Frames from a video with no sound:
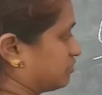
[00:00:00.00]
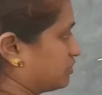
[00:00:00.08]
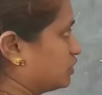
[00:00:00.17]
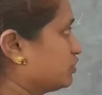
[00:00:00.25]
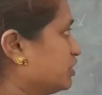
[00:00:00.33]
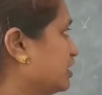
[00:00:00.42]

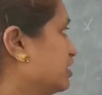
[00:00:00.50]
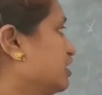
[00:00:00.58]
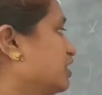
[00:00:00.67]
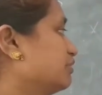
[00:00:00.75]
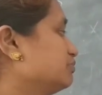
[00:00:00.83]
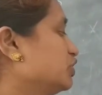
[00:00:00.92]
Okay,
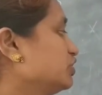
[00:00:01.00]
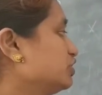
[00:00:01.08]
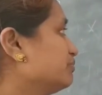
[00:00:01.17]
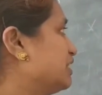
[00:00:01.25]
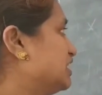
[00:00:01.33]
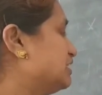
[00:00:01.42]
I am going
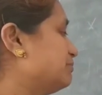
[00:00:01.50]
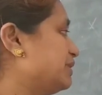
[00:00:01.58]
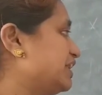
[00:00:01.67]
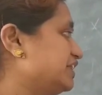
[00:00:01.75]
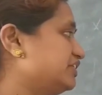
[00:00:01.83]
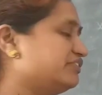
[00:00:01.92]
to
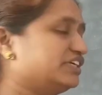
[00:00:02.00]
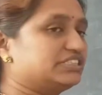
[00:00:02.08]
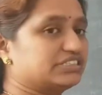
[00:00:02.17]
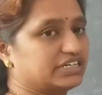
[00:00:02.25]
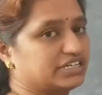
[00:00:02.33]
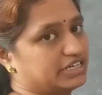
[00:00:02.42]
multiply it
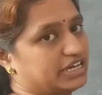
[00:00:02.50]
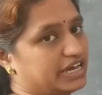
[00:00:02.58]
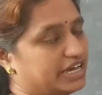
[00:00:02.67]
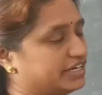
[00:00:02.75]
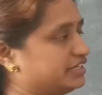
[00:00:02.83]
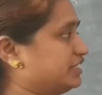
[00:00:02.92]
with
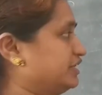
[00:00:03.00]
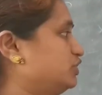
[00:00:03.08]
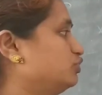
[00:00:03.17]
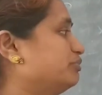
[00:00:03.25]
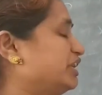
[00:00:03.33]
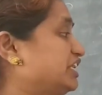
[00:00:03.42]

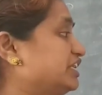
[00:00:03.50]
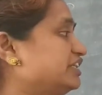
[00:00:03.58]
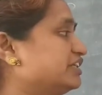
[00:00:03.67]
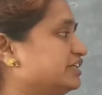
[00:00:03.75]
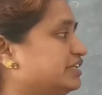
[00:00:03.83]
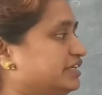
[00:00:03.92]
100 to make
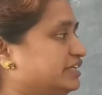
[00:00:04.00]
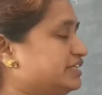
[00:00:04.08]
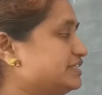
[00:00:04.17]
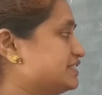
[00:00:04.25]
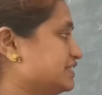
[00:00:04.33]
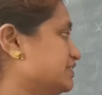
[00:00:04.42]
it
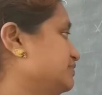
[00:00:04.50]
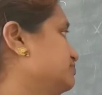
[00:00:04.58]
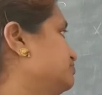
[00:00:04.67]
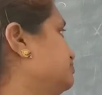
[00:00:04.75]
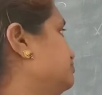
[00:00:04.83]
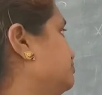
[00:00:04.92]

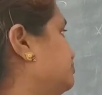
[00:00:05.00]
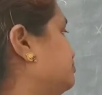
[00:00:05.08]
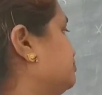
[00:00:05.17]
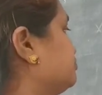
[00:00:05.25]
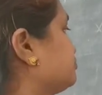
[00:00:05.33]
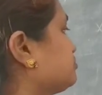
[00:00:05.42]
easy.
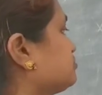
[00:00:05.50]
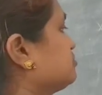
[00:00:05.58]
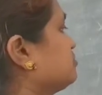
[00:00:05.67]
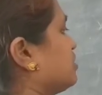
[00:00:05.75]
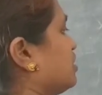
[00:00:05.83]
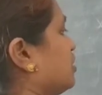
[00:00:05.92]

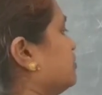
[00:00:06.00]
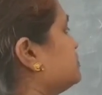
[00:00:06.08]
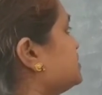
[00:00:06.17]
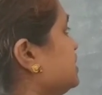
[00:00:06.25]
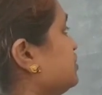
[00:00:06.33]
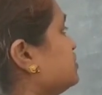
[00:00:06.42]
Now
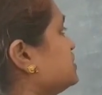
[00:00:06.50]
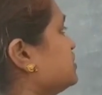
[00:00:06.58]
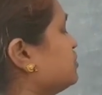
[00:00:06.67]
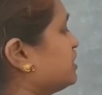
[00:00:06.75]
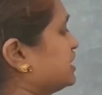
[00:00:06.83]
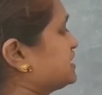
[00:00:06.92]
0,
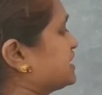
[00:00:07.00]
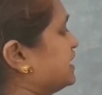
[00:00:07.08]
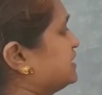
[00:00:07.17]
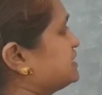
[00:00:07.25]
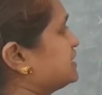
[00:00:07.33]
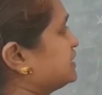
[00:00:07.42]
0 gets
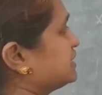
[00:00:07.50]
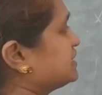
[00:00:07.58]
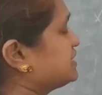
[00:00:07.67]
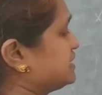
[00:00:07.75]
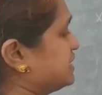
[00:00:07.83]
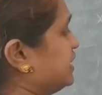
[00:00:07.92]
cancelled.
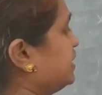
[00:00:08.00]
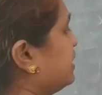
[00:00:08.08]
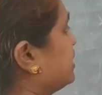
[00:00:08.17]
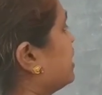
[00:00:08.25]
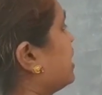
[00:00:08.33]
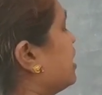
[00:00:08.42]
This
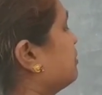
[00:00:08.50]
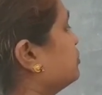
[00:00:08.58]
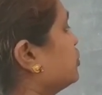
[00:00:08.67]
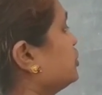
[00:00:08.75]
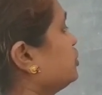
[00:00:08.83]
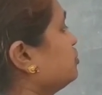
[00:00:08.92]
10 I am
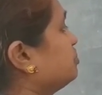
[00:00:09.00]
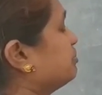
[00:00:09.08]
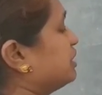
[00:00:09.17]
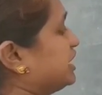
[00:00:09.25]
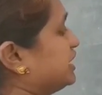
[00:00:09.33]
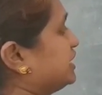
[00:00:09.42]
going to
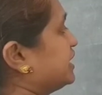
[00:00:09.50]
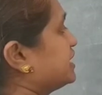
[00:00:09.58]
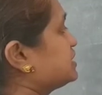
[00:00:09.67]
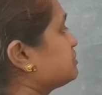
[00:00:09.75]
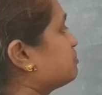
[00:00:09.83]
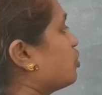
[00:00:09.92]
make it
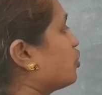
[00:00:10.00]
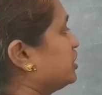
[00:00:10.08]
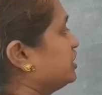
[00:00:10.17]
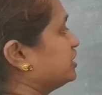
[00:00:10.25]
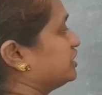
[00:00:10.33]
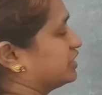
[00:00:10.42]
as
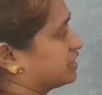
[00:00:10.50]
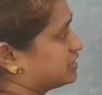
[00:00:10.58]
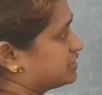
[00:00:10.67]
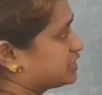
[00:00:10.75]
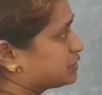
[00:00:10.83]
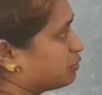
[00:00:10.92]
point here,
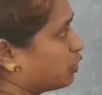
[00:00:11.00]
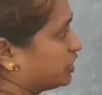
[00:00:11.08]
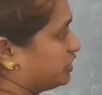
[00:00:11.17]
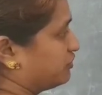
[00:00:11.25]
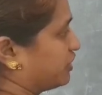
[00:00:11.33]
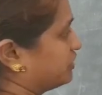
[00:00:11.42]

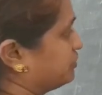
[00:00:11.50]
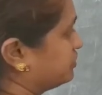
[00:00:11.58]
6.5.